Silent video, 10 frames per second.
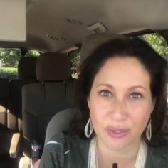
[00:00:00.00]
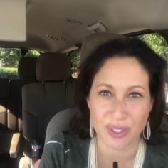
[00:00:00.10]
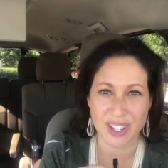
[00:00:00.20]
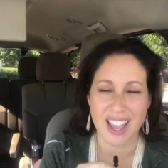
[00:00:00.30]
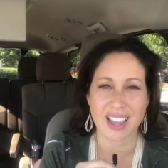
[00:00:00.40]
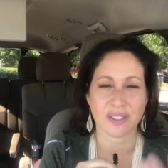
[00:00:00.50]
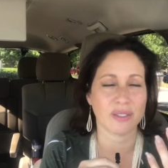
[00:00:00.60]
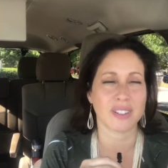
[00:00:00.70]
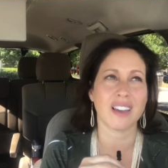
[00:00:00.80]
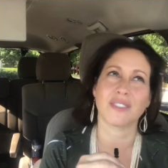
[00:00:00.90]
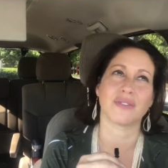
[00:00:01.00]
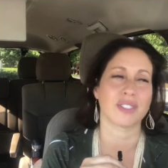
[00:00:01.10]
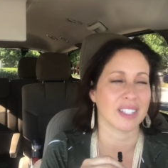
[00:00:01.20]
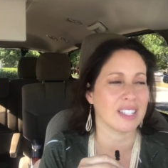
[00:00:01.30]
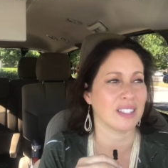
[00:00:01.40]
forget, or not
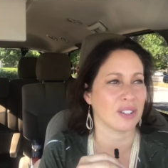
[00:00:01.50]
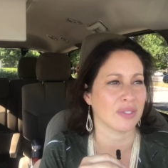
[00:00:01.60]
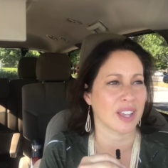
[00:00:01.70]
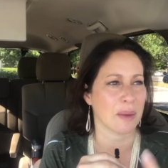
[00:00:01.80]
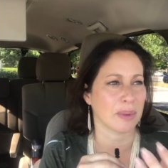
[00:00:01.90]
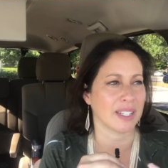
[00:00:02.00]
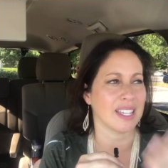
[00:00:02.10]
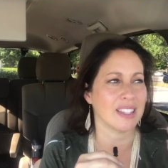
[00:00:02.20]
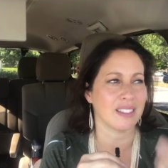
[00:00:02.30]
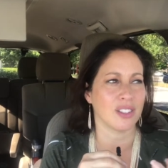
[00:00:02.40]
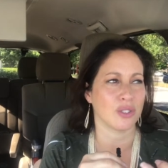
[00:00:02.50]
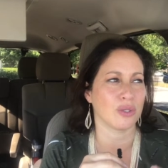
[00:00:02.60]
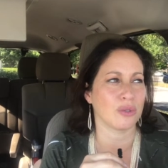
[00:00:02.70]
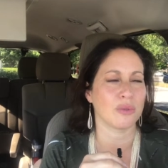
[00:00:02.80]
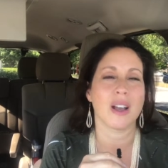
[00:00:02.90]
for, easy to forget, but easy
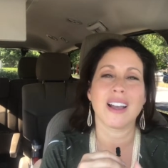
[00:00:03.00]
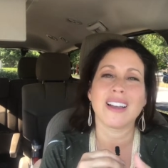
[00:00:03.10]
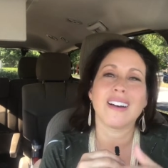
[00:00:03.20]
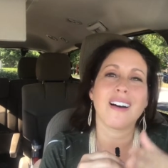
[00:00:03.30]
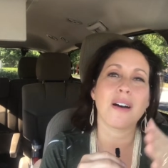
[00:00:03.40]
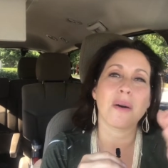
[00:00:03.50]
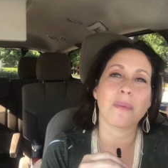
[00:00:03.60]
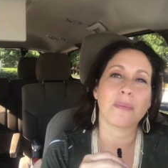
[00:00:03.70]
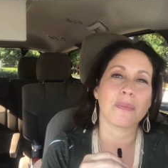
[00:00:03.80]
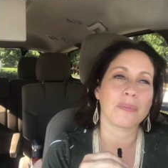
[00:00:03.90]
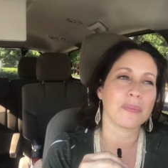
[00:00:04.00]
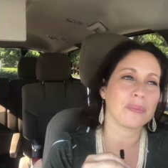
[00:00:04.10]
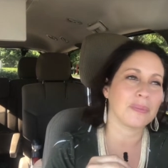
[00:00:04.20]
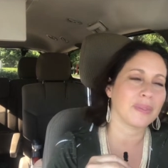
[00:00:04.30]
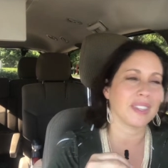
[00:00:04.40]
to um,
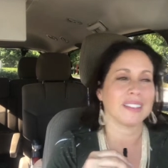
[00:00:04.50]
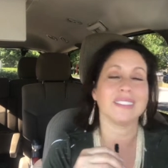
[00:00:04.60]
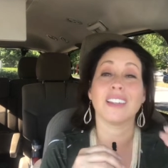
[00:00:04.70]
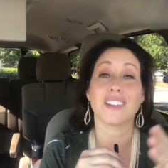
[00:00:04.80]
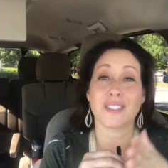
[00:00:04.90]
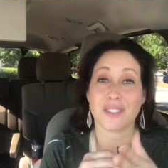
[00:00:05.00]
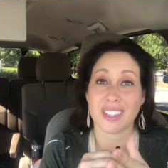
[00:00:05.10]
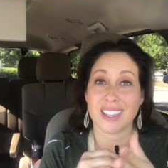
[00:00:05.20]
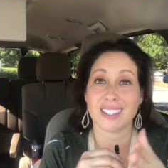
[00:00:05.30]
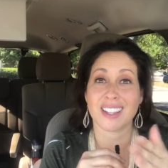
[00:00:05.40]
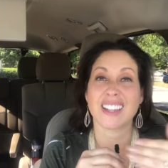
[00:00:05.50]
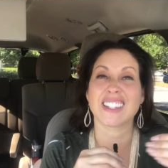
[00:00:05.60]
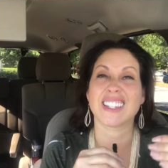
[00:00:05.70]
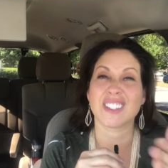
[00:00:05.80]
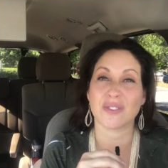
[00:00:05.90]
let other things kind
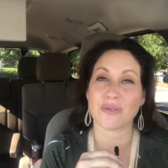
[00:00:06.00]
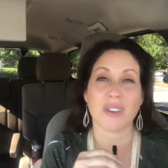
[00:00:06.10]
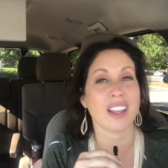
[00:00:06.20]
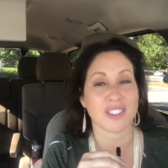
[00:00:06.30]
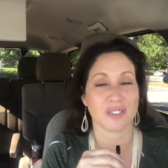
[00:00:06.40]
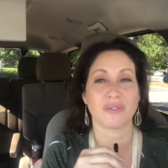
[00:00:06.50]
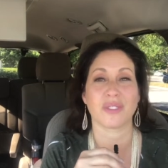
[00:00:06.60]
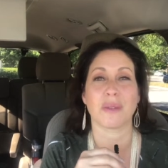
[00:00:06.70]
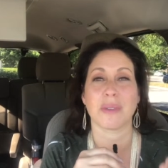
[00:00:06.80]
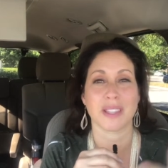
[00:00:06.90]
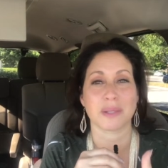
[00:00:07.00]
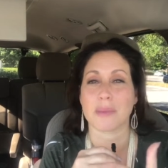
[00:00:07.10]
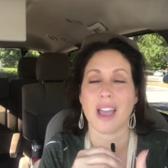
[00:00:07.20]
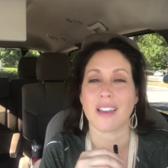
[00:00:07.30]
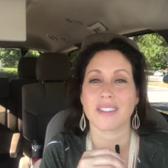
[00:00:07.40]
of distract you from his
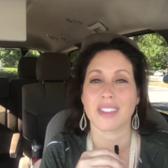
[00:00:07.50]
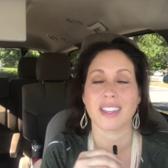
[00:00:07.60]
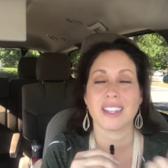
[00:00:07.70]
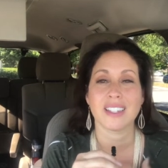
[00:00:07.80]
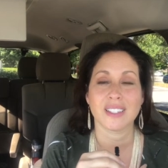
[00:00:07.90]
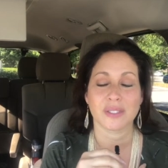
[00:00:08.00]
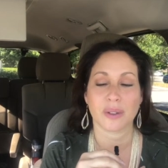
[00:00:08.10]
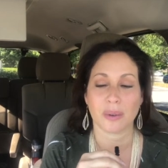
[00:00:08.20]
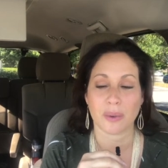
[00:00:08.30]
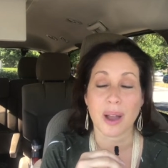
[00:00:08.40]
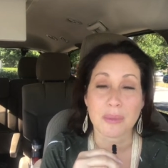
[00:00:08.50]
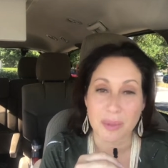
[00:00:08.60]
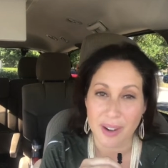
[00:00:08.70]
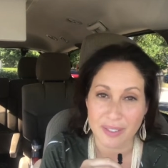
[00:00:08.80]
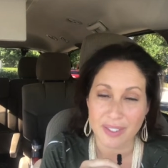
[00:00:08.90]
path. So I
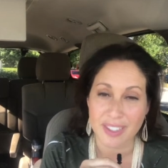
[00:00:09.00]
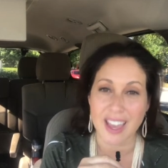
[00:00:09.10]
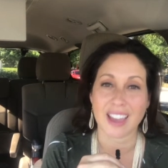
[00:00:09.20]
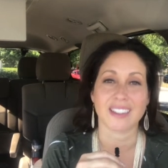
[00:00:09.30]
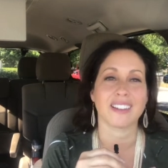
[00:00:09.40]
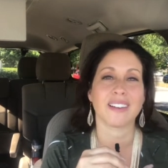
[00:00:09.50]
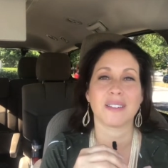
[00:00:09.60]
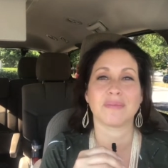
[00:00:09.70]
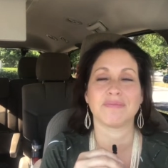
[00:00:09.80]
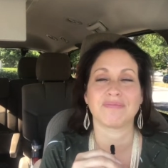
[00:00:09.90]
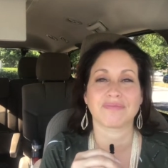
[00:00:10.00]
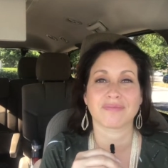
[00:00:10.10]
pray for that. Um,